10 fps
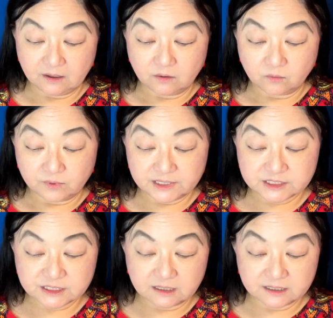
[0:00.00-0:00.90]
We
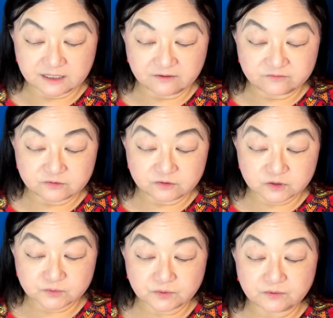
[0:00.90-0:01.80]
shall give to
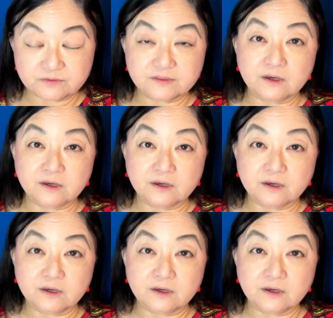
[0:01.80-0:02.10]
truth